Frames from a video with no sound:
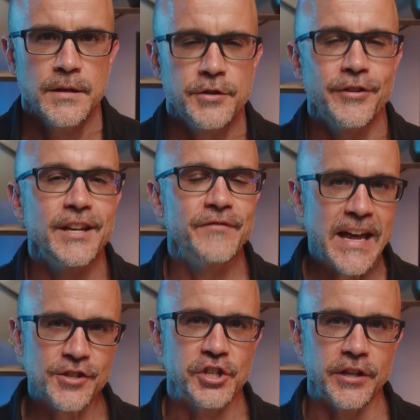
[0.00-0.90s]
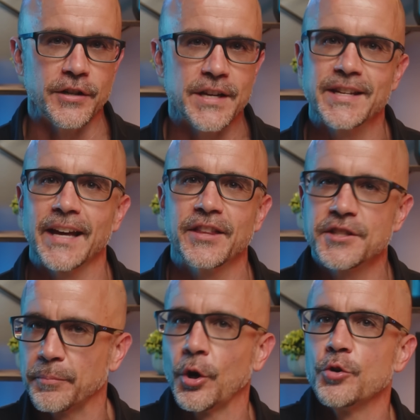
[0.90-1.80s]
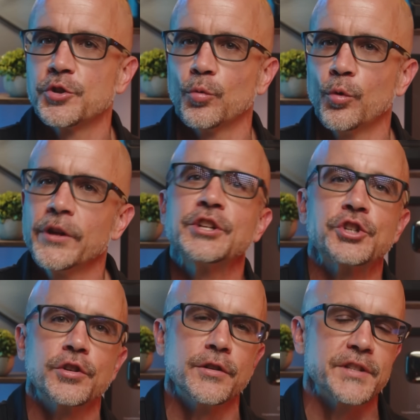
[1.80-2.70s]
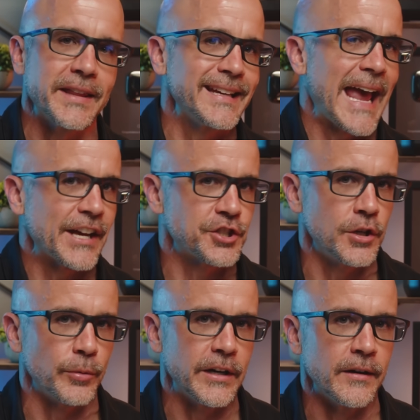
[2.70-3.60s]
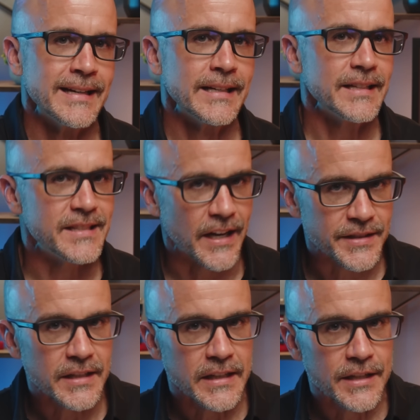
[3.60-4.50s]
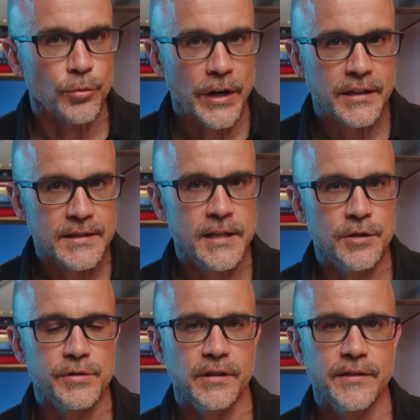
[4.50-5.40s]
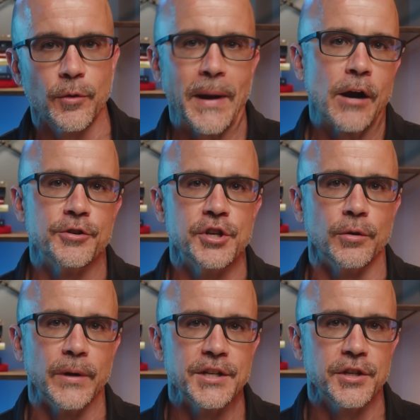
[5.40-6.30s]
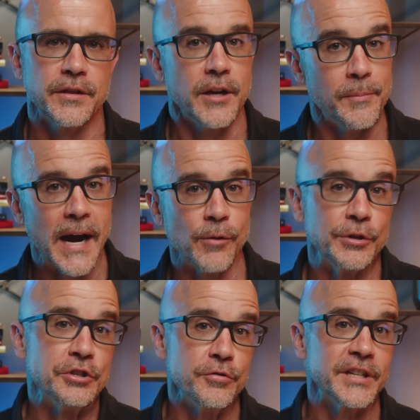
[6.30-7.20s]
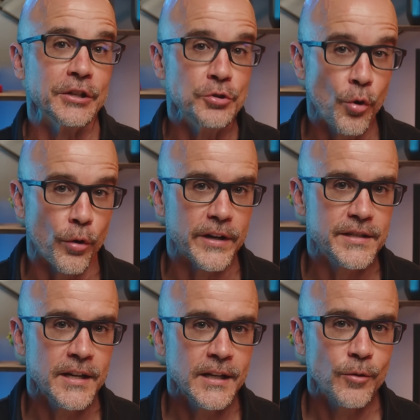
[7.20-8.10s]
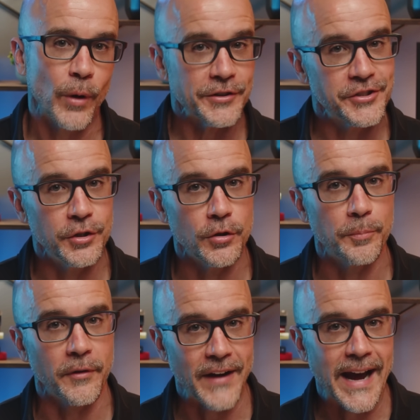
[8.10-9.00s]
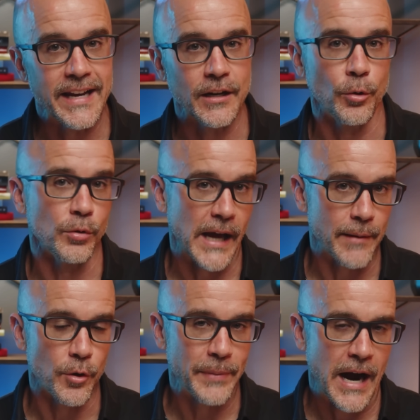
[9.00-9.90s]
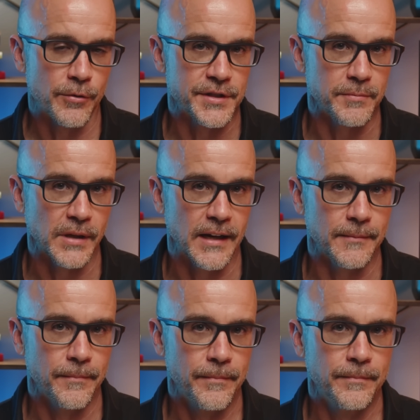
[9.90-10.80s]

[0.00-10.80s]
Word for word: So the advantage here is that this approach really ensures that the gas generator doesn't need to run continuously for power generation, thereby reducing noise while still providing a reliable power supply.